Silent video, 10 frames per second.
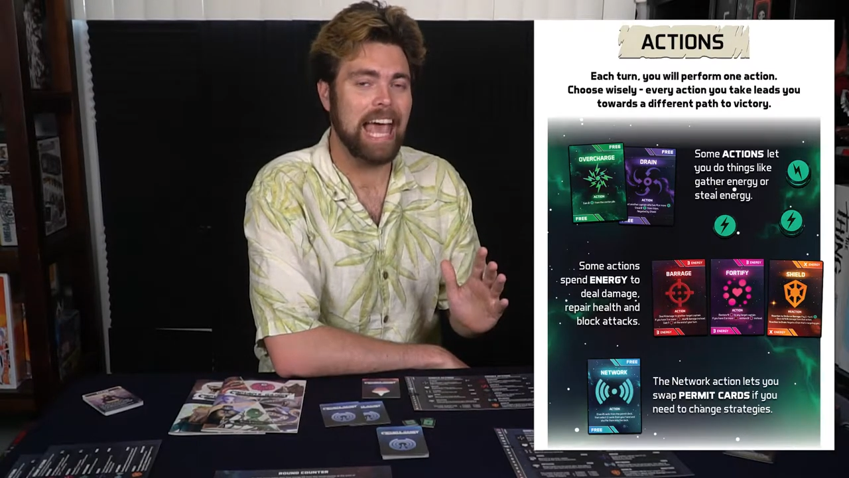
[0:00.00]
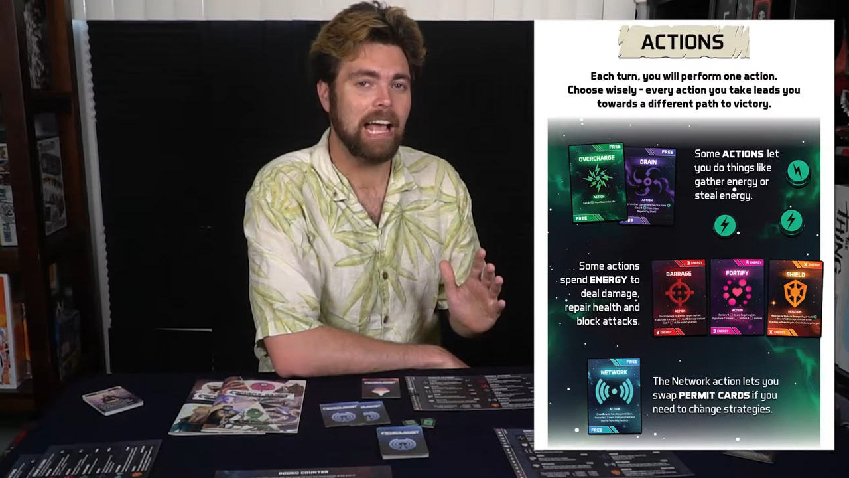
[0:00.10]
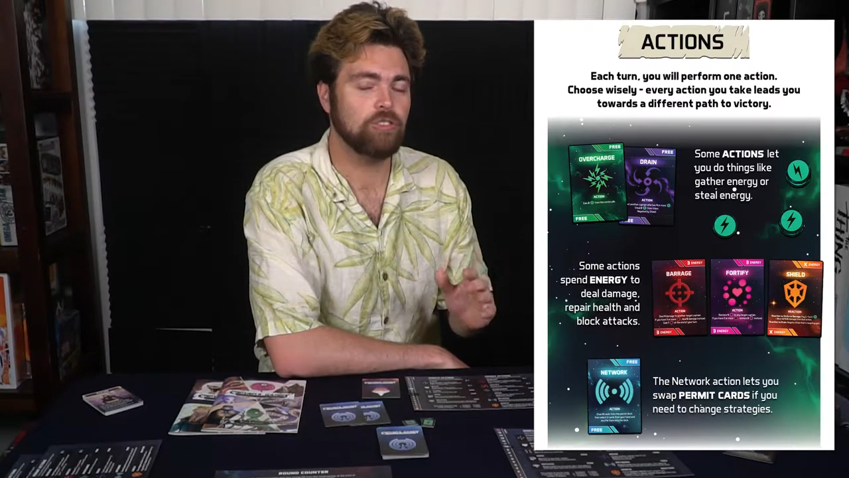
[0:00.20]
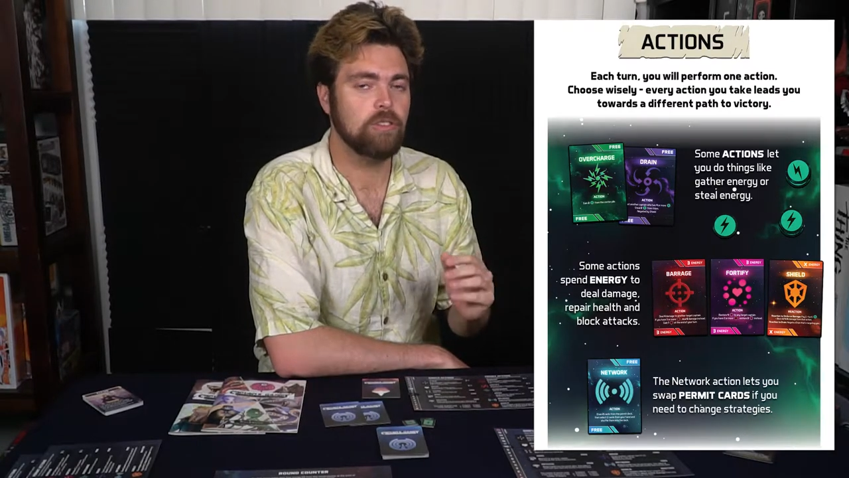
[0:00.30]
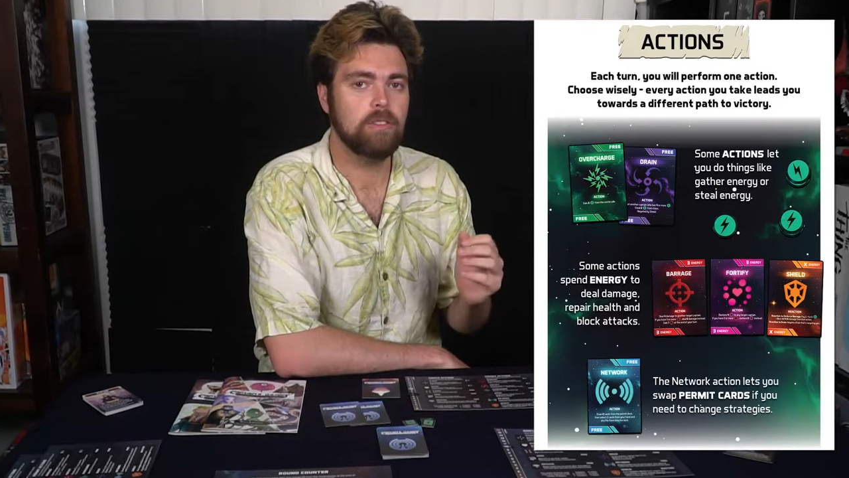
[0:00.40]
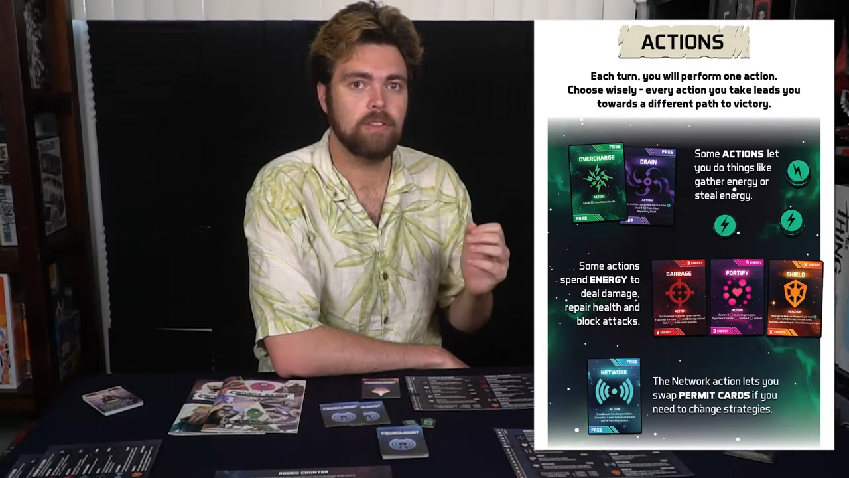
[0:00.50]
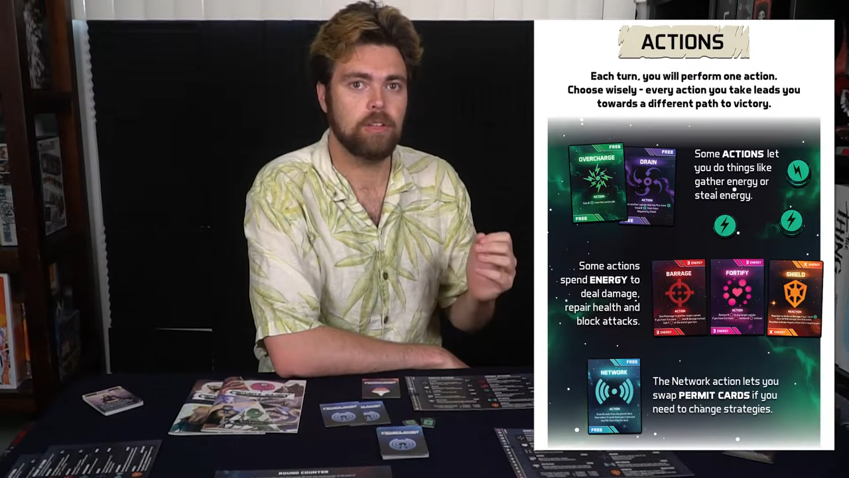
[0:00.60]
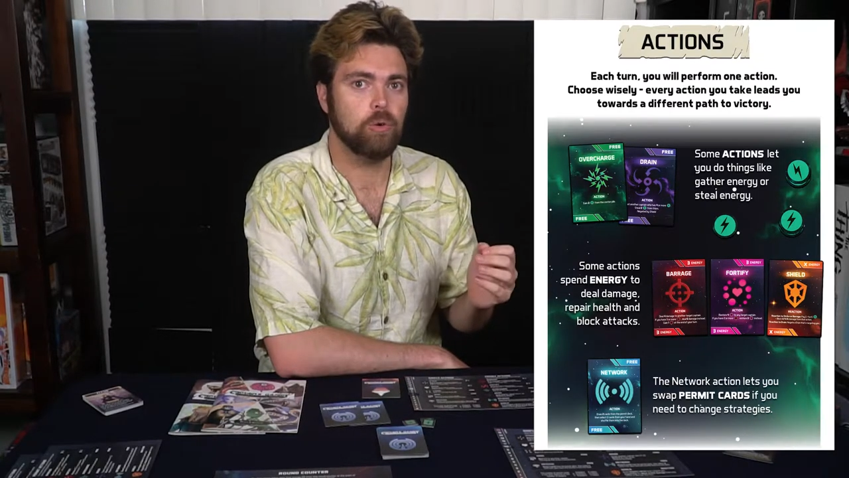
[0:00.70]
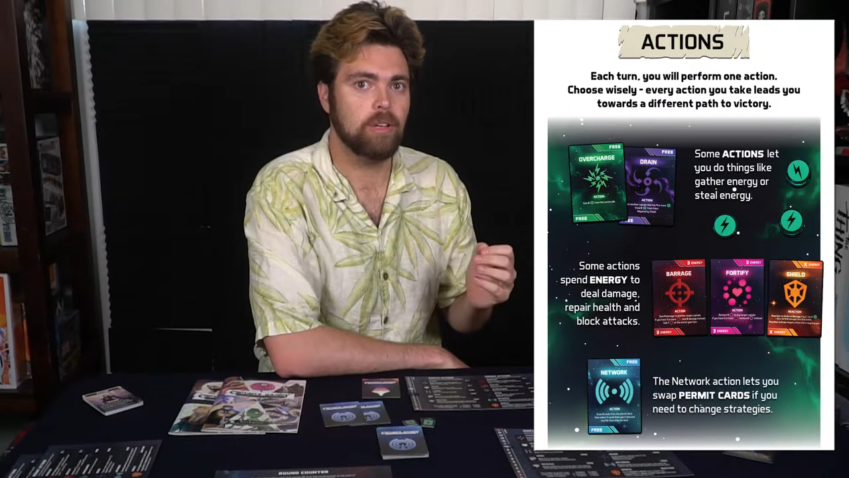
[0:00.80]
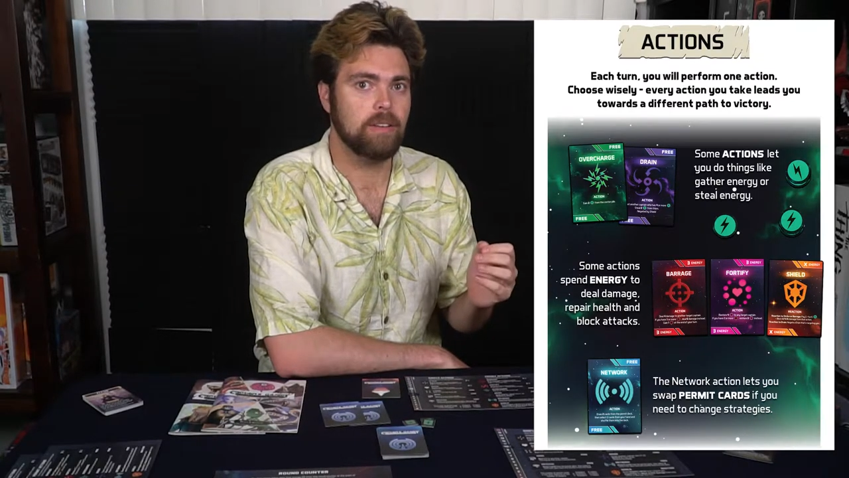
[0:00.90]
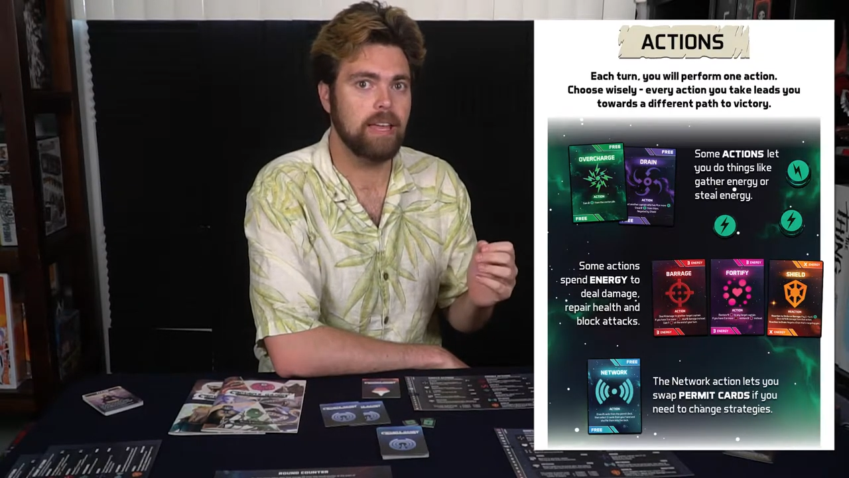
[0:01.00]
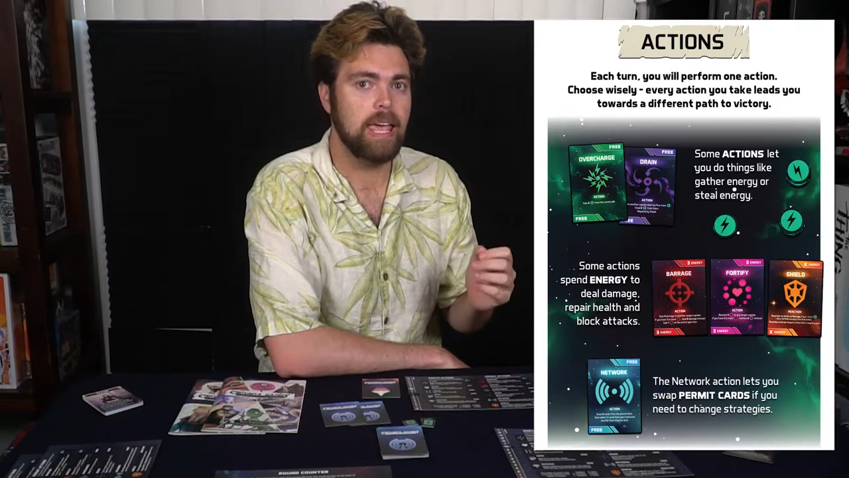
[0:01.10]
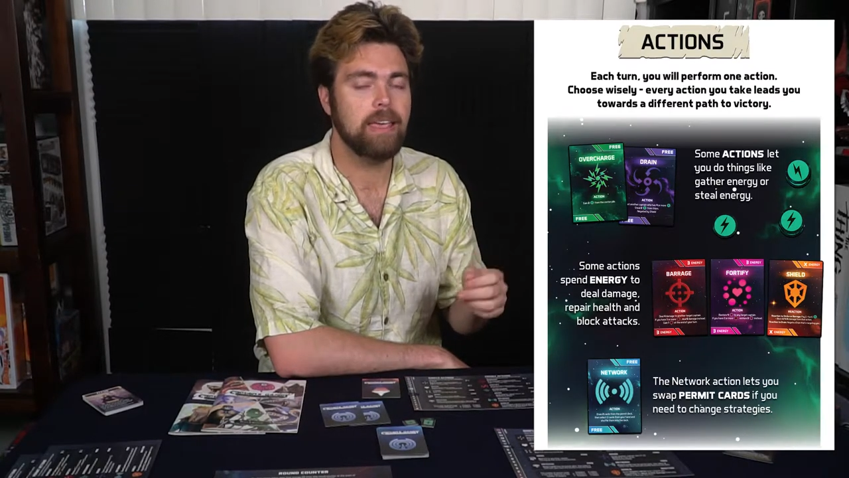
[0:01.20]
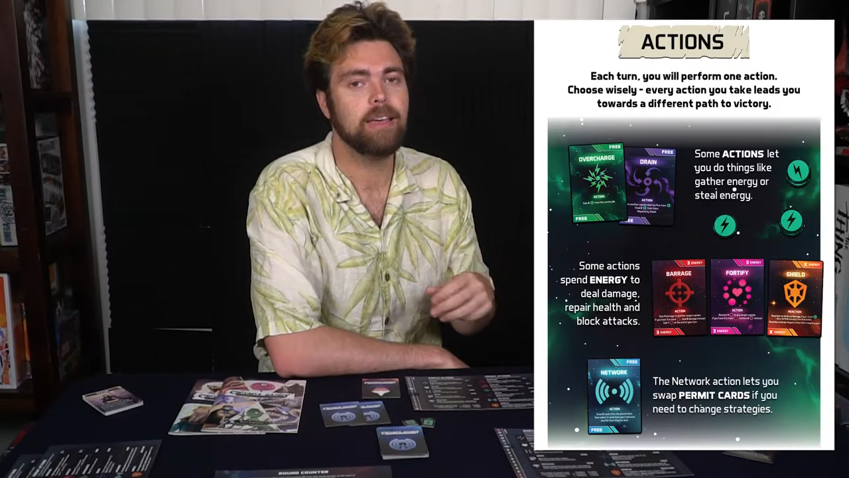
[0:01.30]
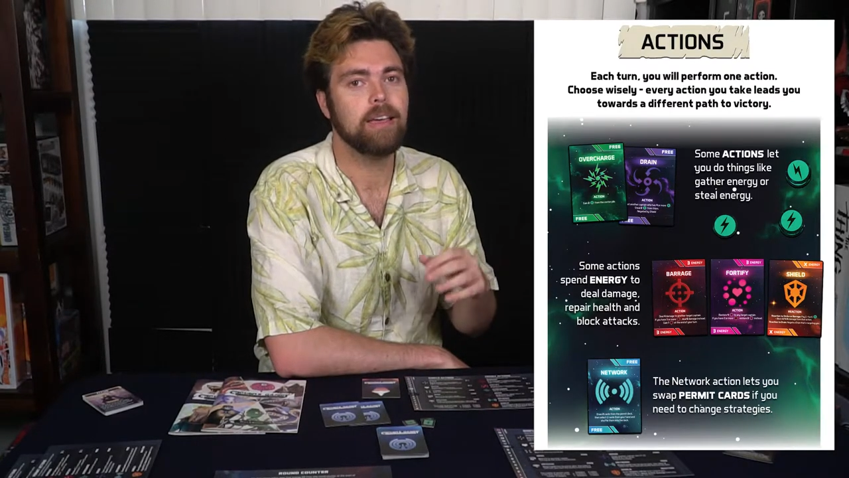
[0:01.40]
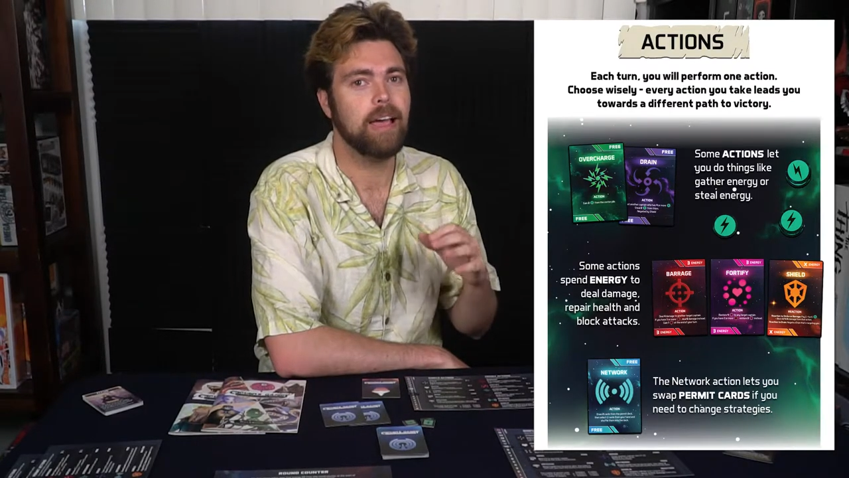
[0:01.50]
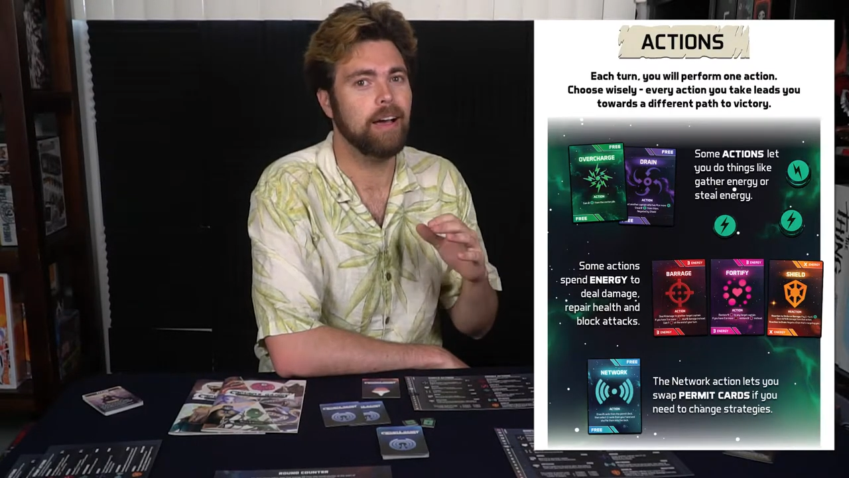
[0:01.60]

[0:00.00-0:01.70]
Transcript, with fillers: actions that you can take.